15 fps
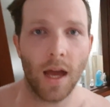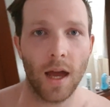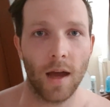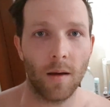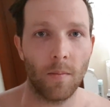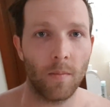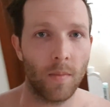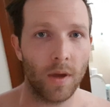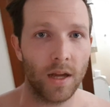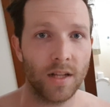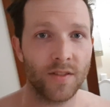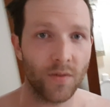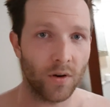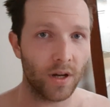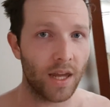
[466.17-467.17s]
Um,
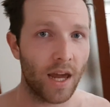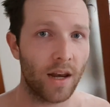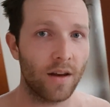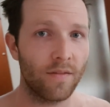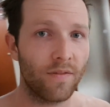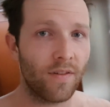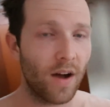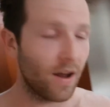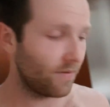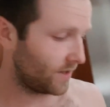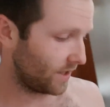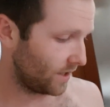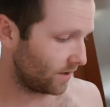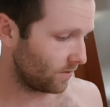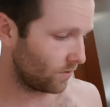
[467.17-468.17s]
it's for a Canon
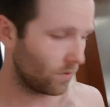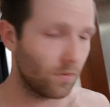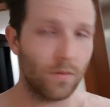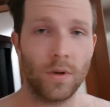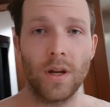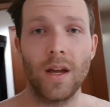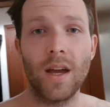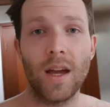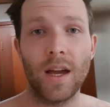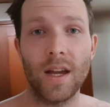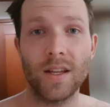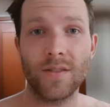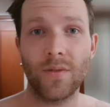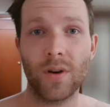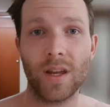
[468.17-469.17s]
5D. Oh,
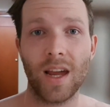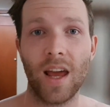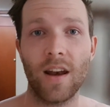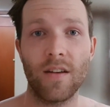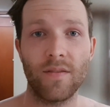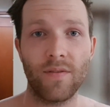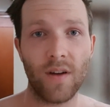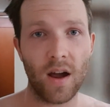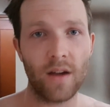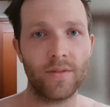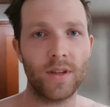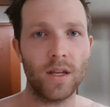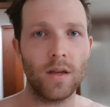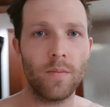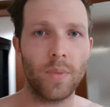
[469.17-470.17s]
it's for a Canon
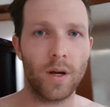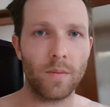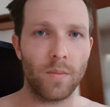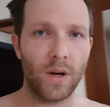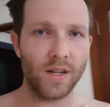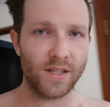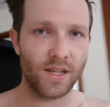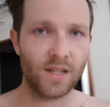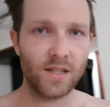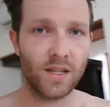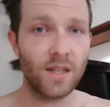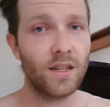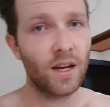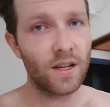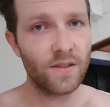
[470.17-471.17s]
5D, but my
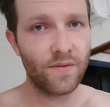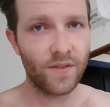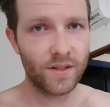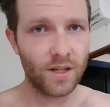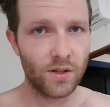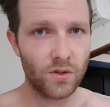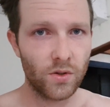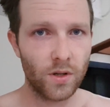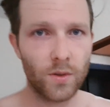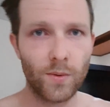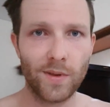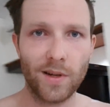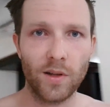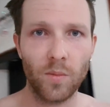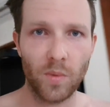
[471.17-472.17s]
6D does fit into it
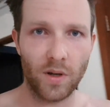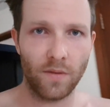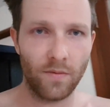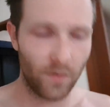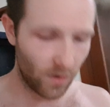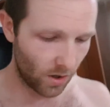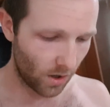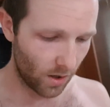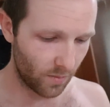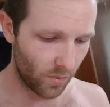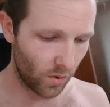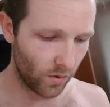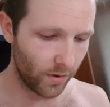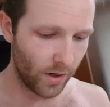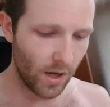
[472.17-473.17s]
with a little bit of
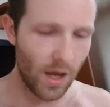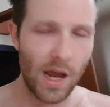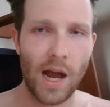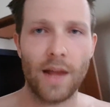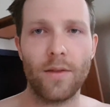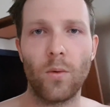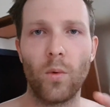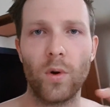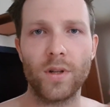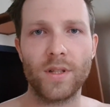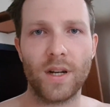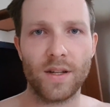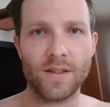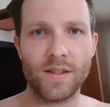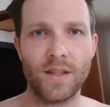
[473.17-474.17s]
cardboard and the
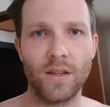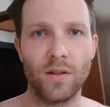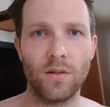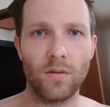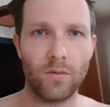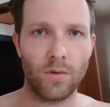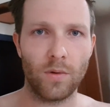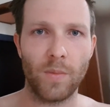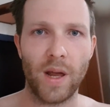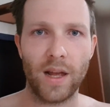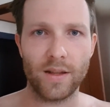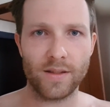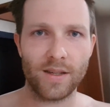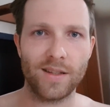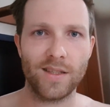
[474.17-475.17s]
watertight seal
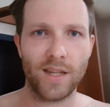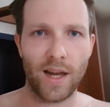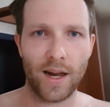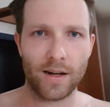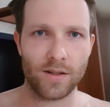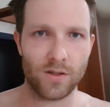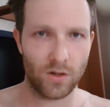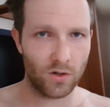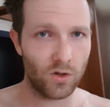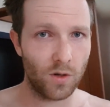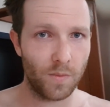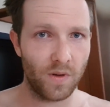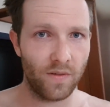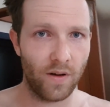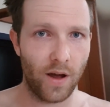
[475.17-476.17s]
remains intact, so it
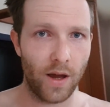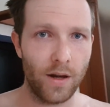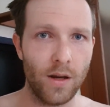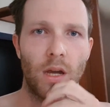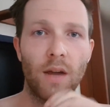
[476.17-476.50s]
should be fine.